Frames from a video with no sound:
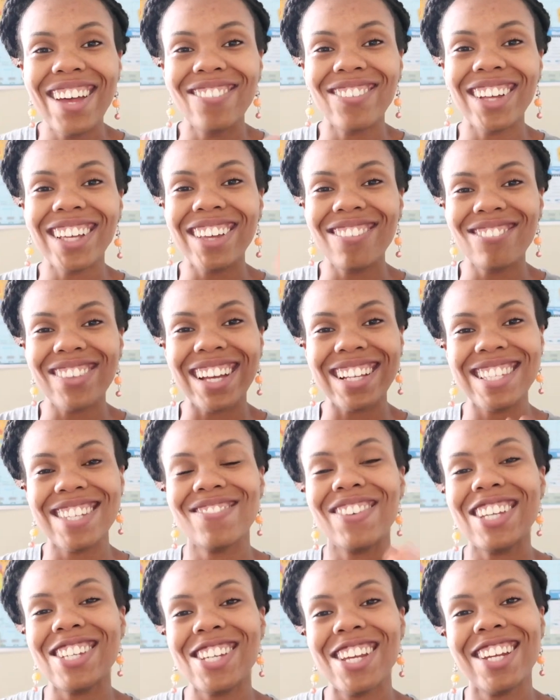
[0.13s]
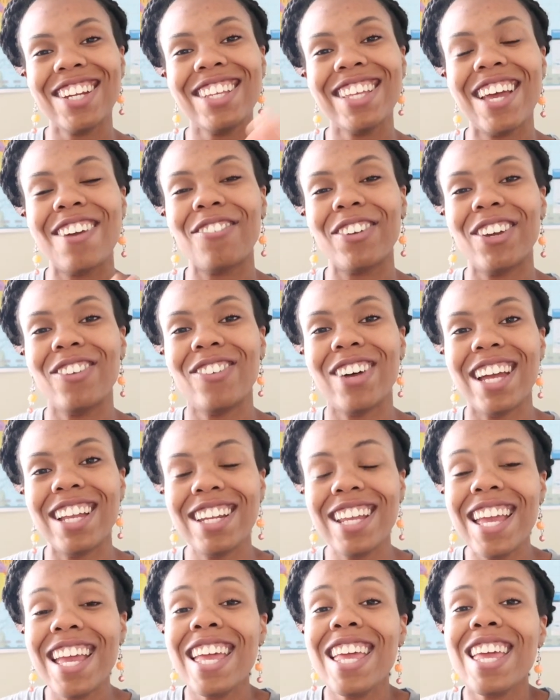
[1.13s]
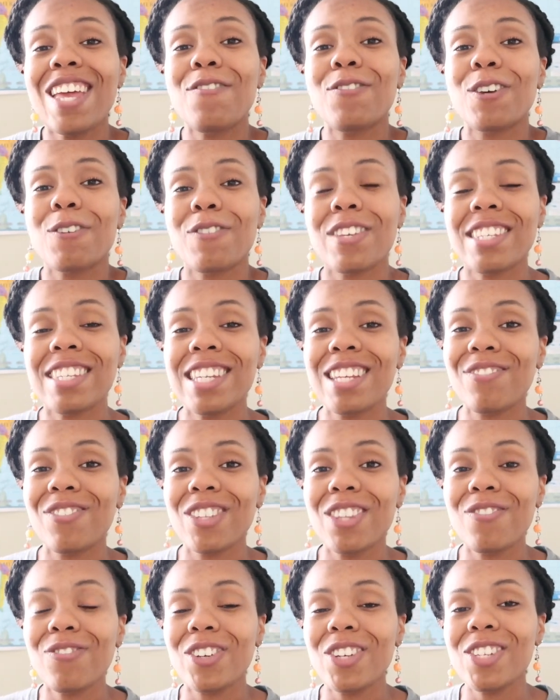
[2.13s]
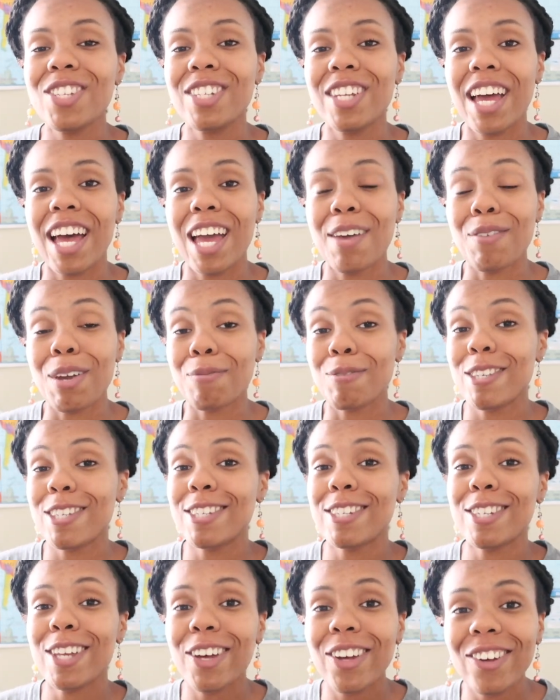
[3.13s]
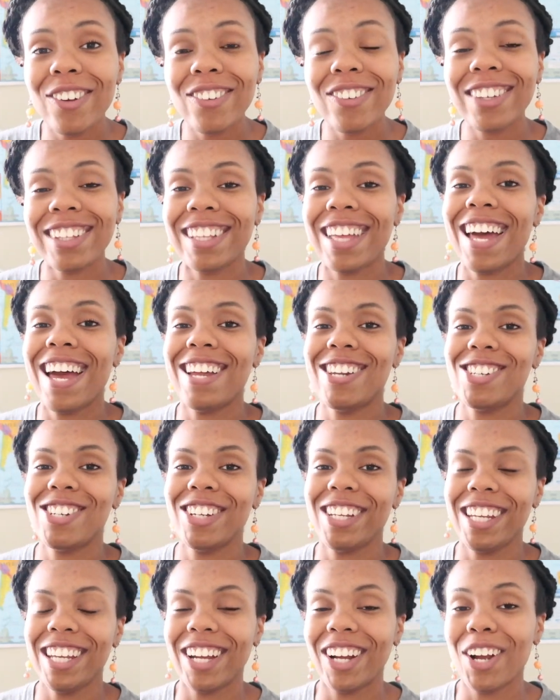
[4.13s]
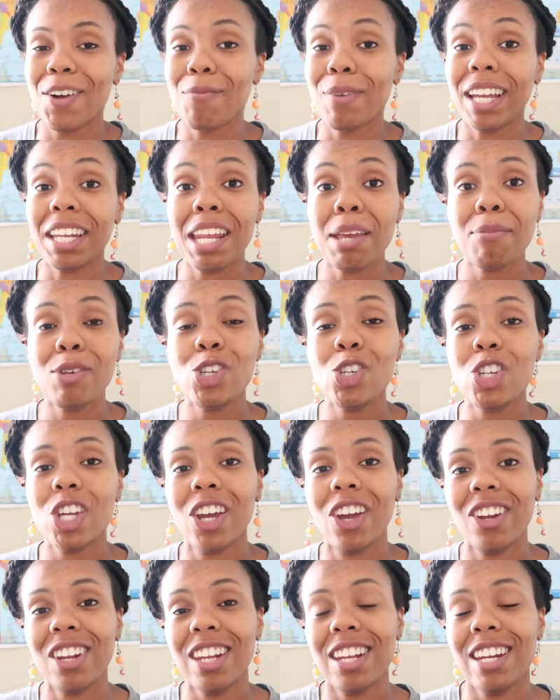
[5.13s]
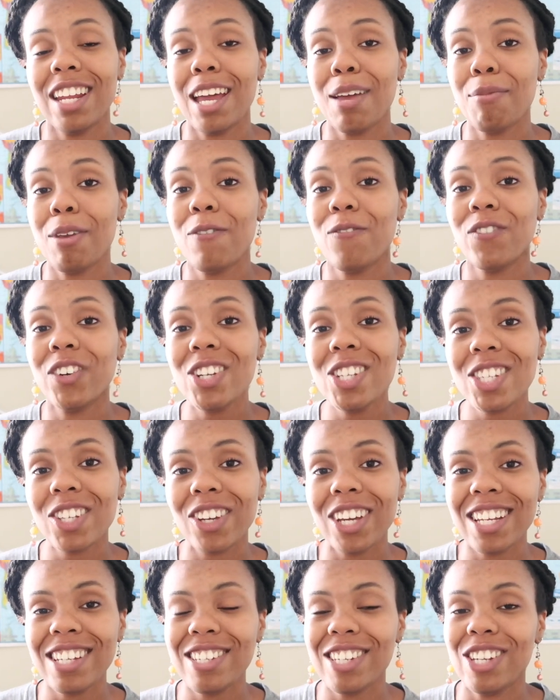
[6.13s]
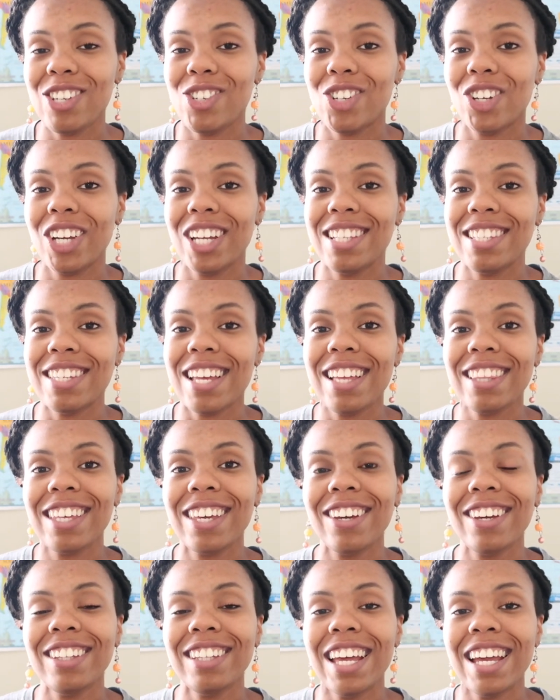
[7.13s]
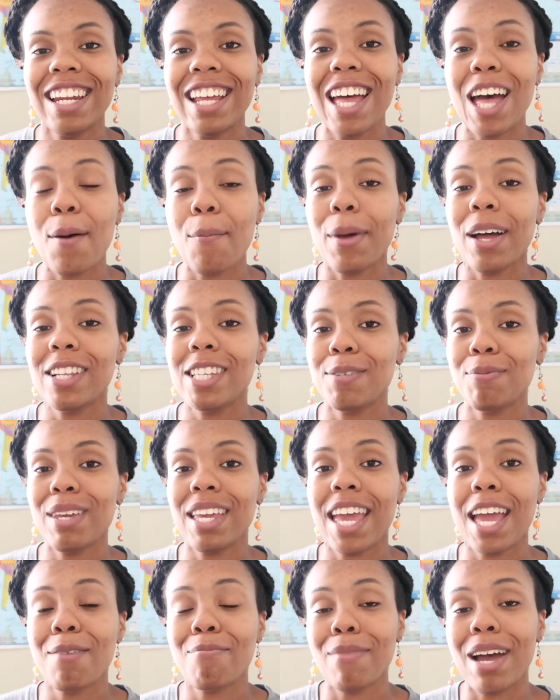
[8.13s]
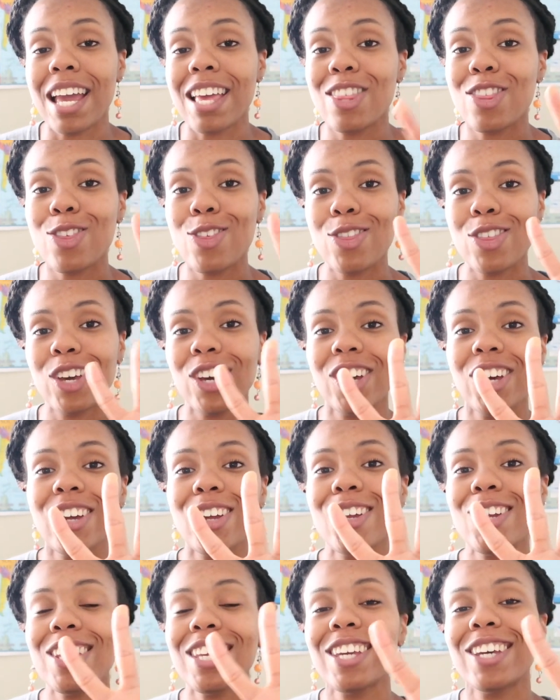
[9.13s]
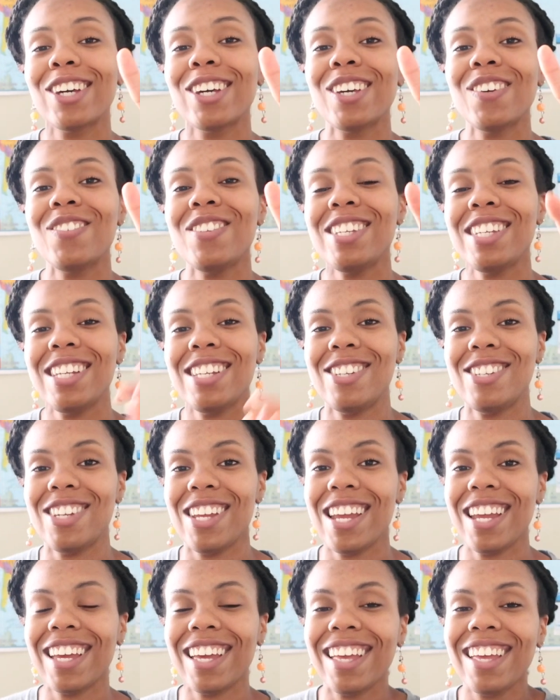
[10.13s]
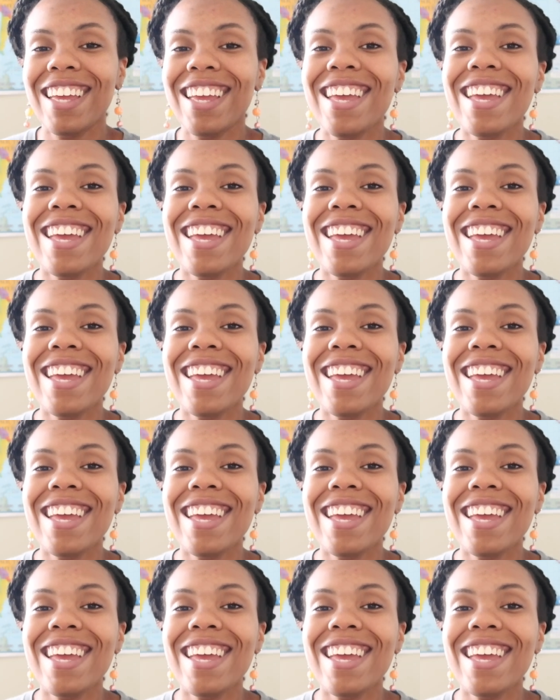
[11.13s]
Welcome back to my channel, everyone. If you're visiting for the first time, I'm so glad you're here. My name is Sheridan and I'm a first grade teacher in South Carolina about to begin my 3rd year of teaching.